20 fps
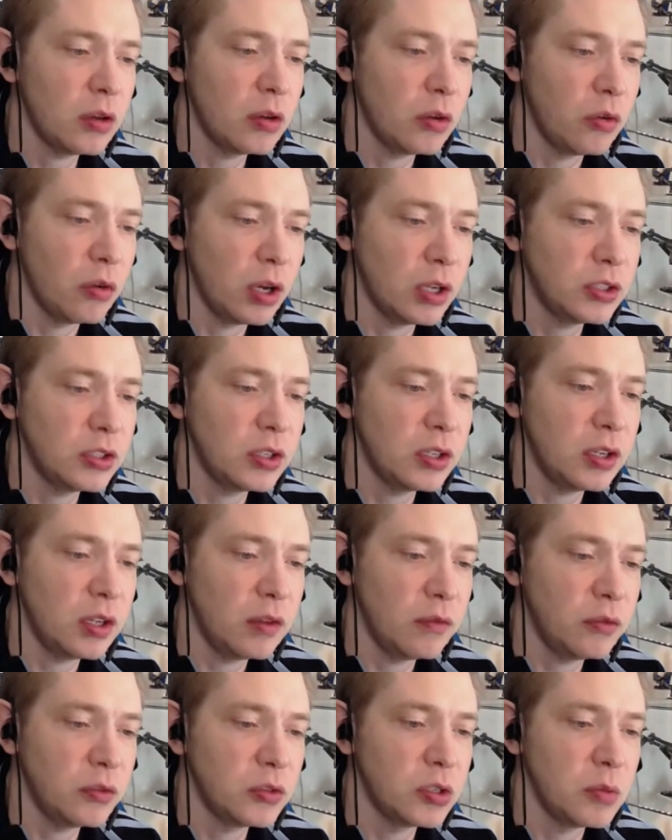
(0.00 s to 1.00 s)
Gretchen
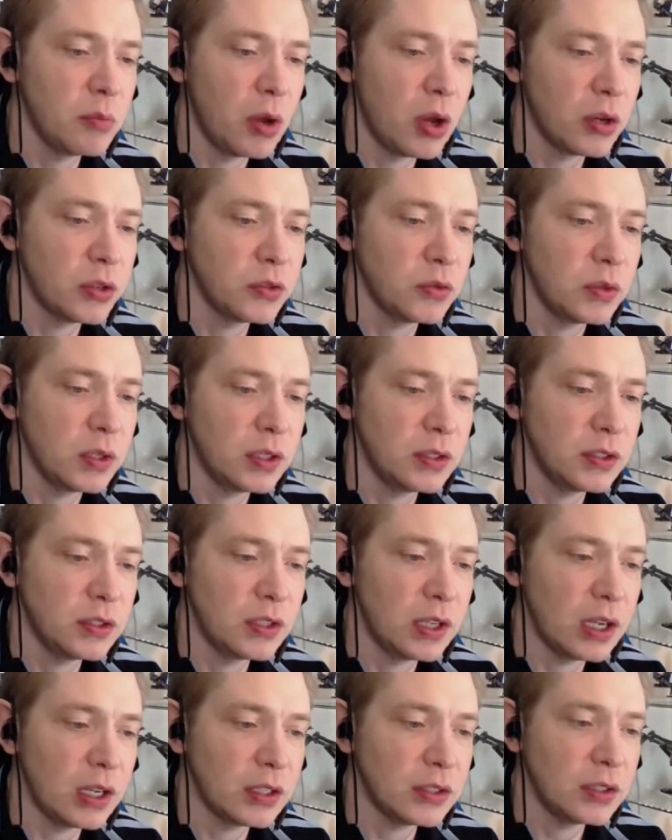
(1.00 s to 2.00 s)
infantry models within
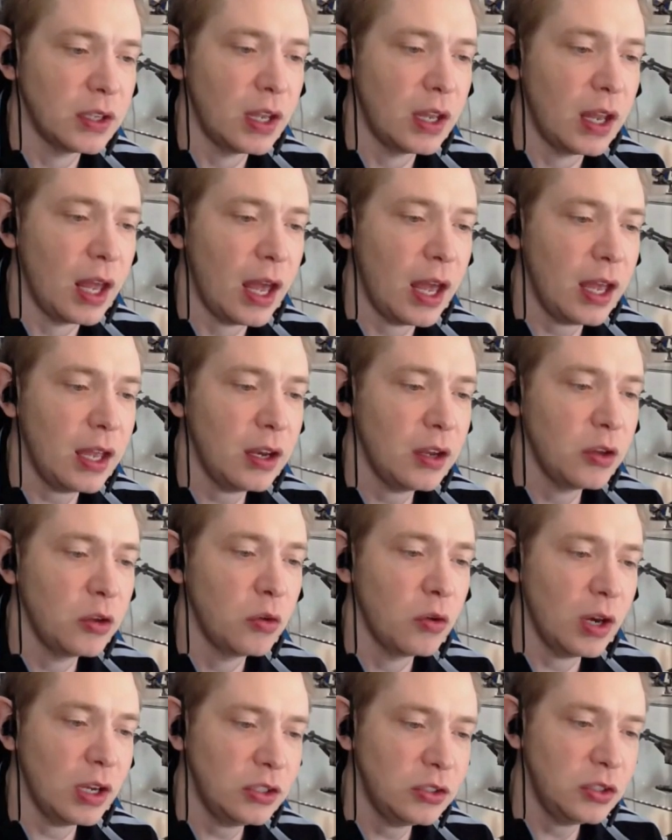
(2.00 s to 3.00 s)
6, and that
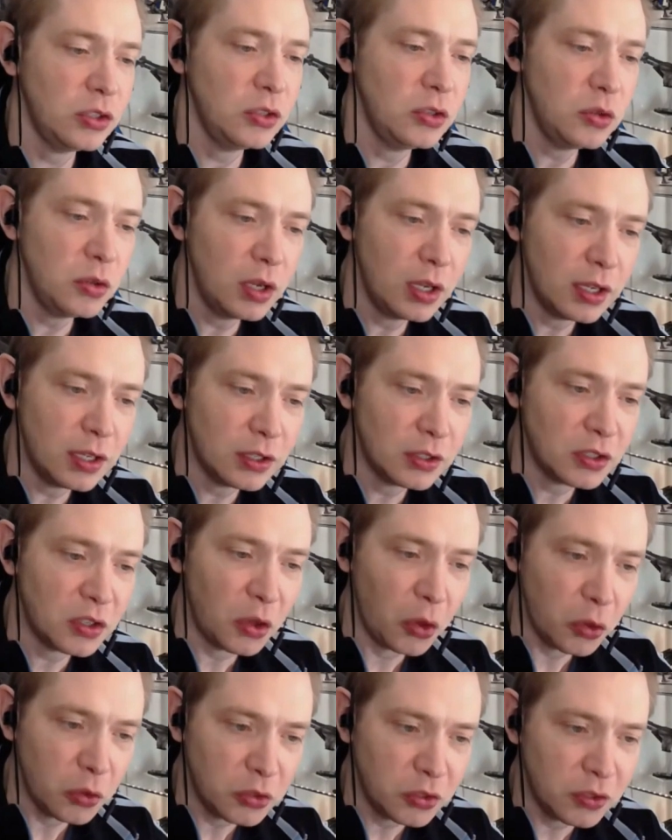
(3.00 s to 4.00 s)
Gretchen unit is
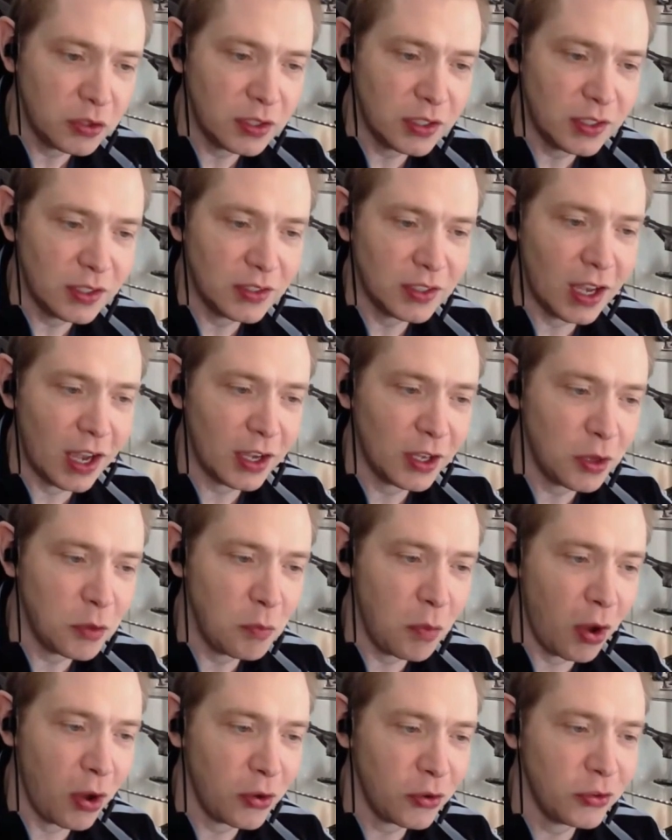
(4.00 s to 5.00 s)
closer to the attacking
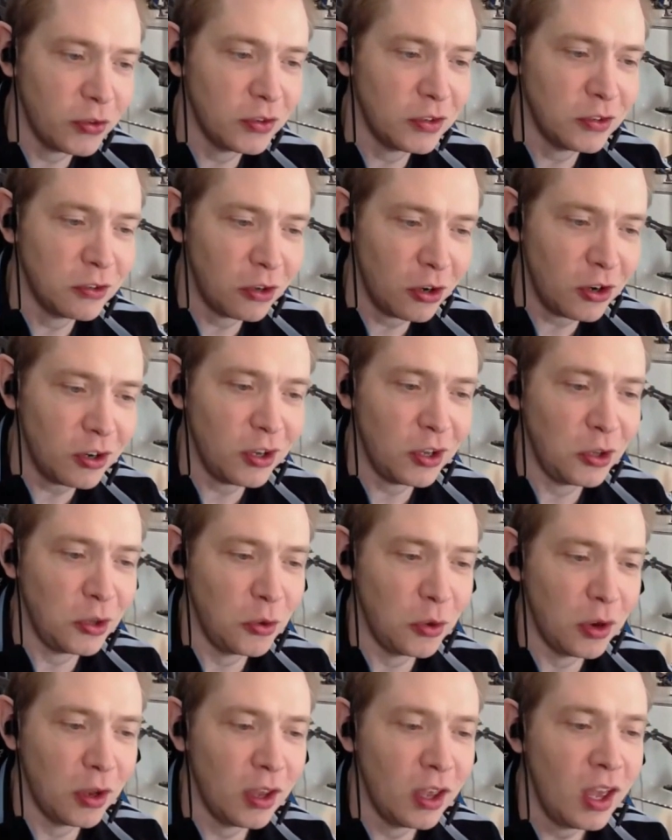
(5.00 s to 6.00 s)
model than the target
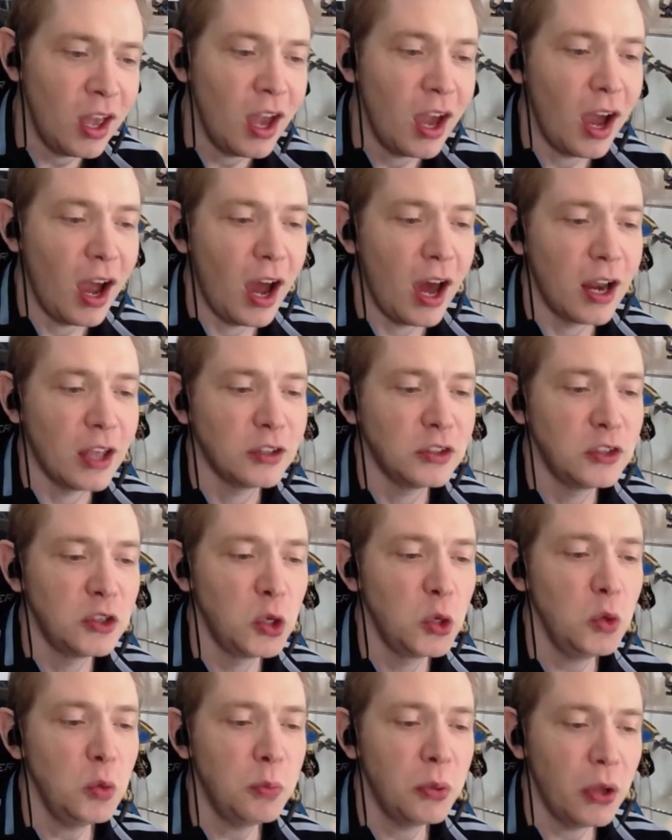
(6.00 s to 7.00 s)
unit. On a
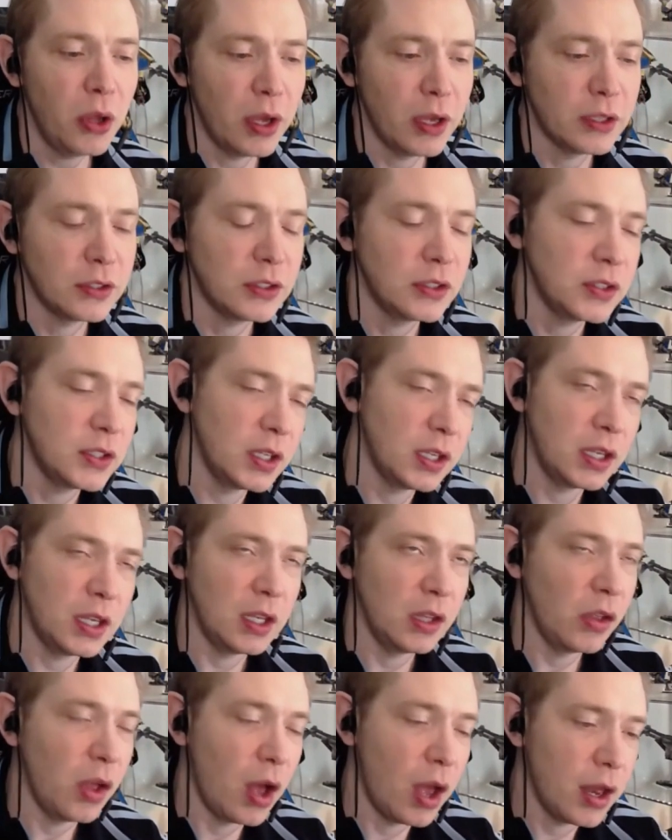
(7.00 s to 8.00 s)
2+, this is the key
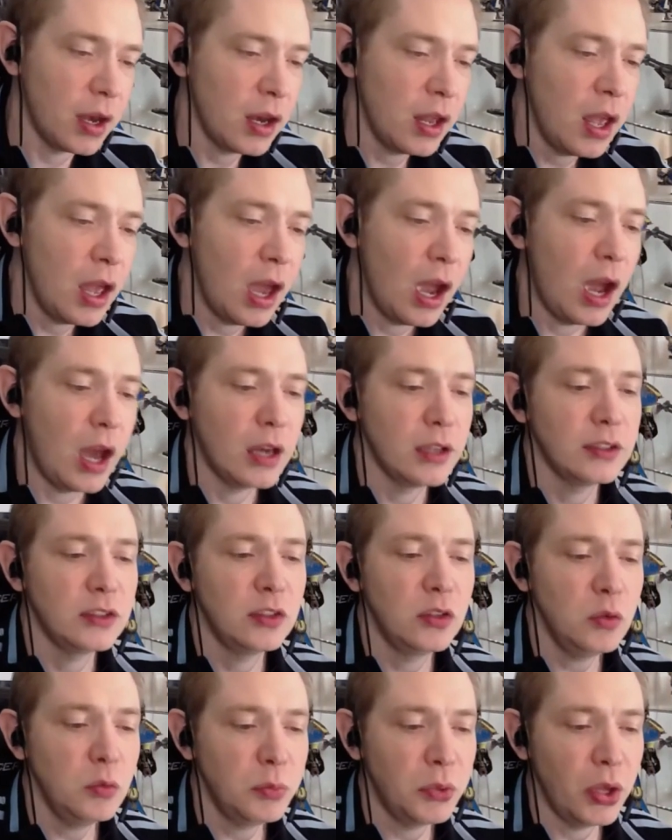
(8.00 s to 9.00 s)
line. On a
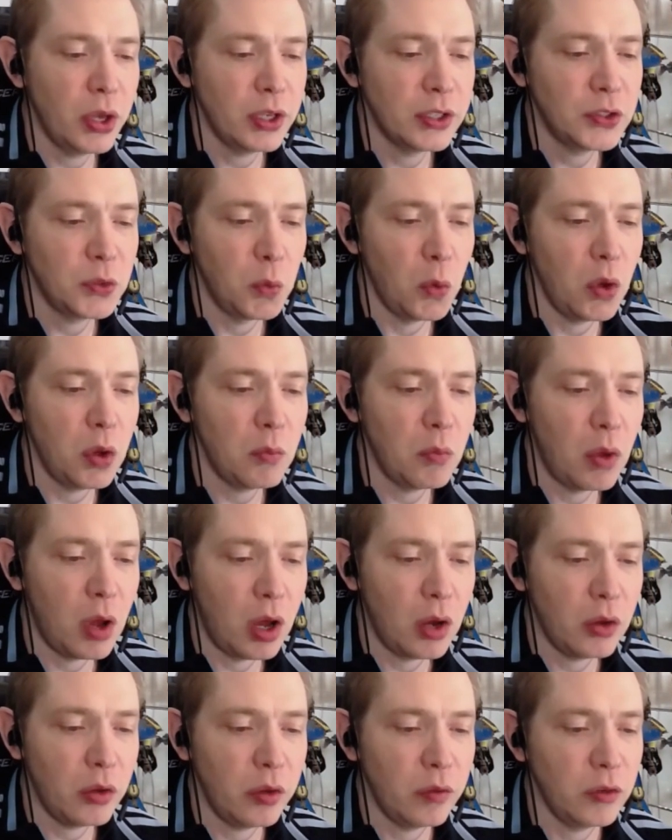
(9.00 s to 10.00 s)
2+, one
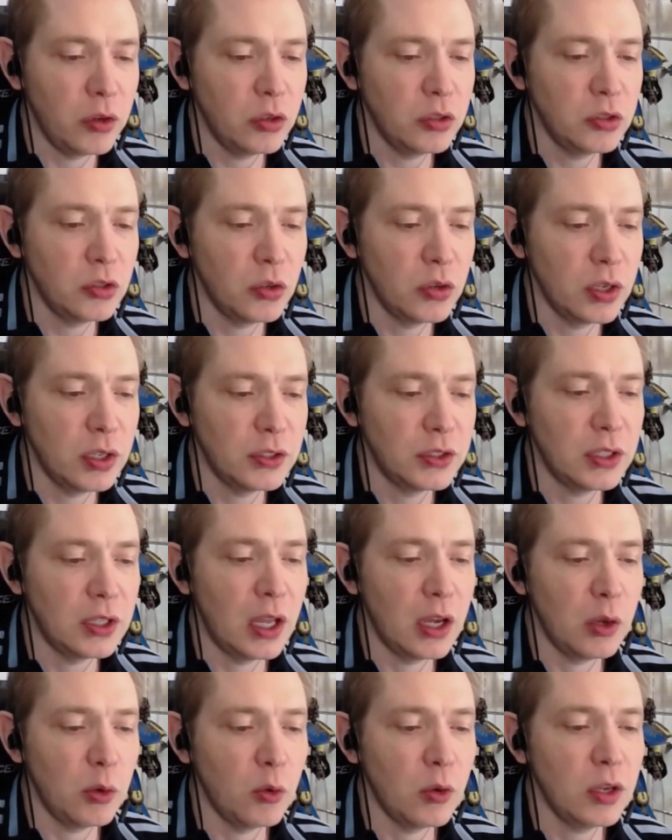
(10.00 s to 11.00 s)
model of your choice, and
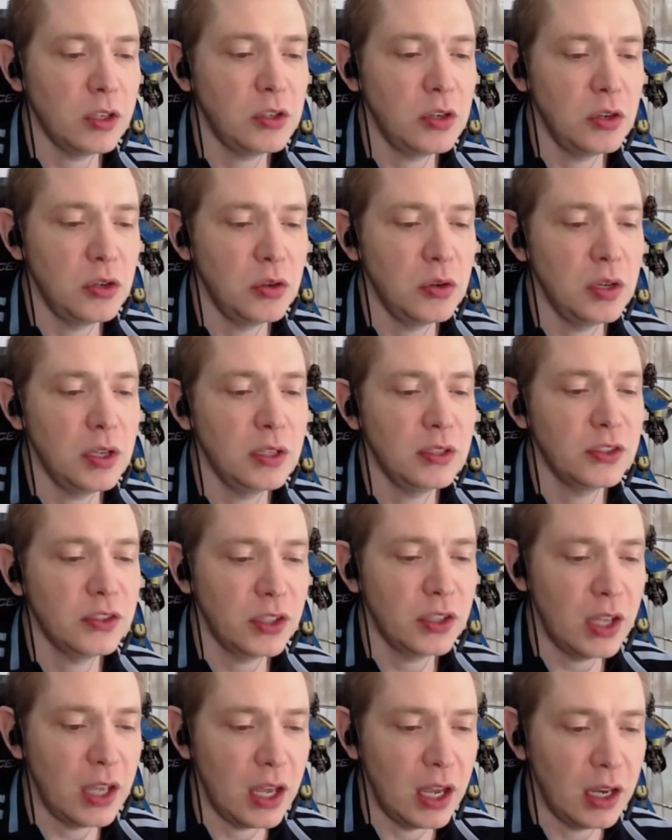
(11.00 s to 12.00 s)
that Gretchen unit is
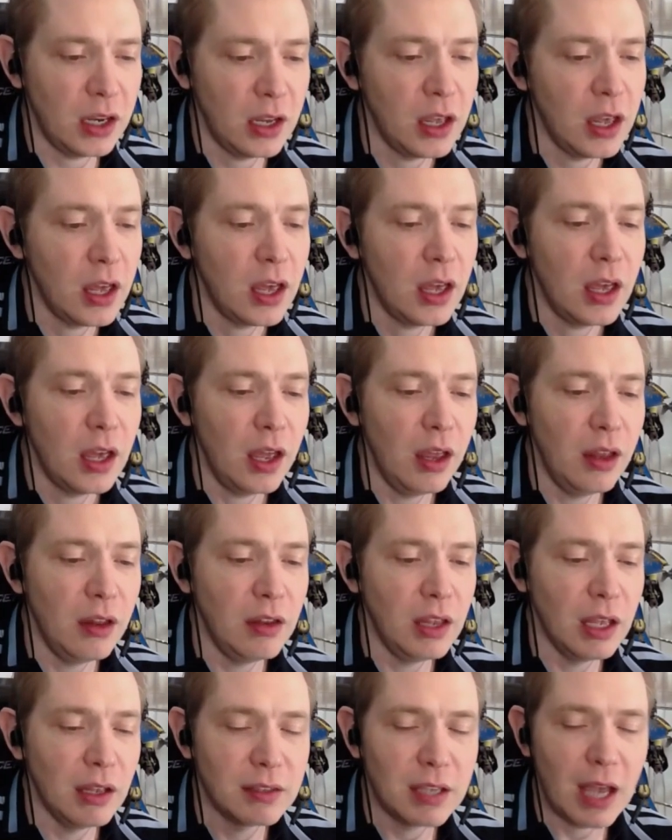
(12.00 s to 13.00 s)
slain, and
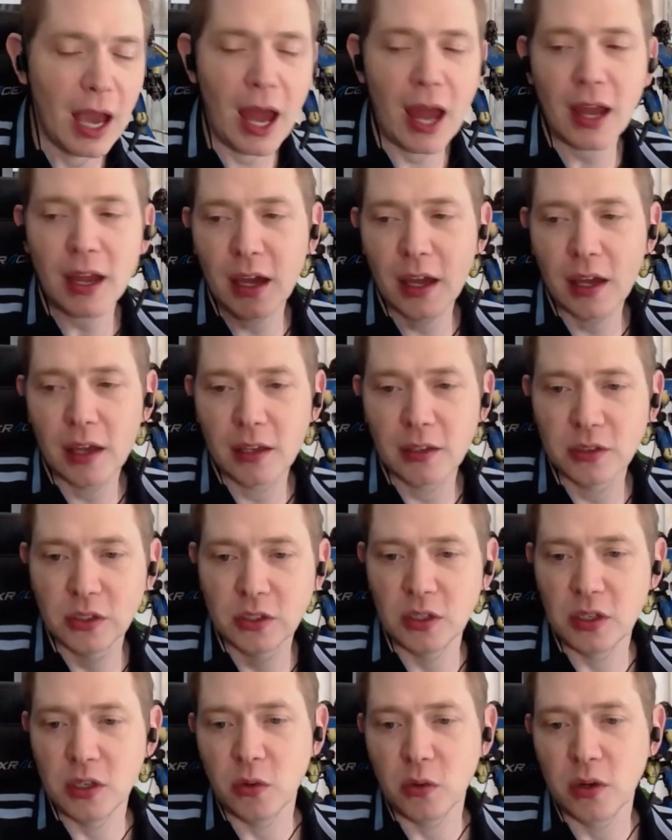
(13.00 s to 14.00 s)
the attack
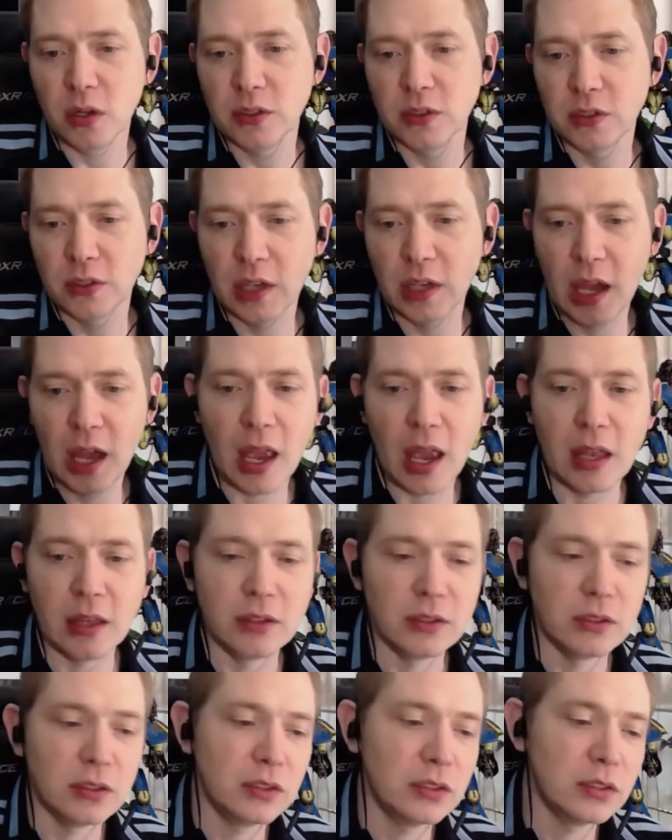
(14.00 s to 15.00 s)
sequence
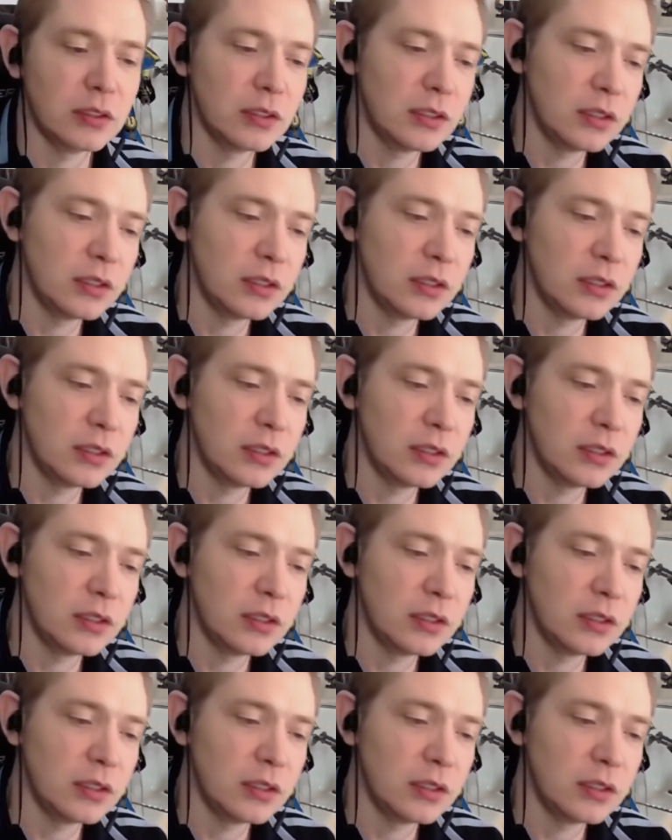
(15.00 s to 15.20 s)
ends.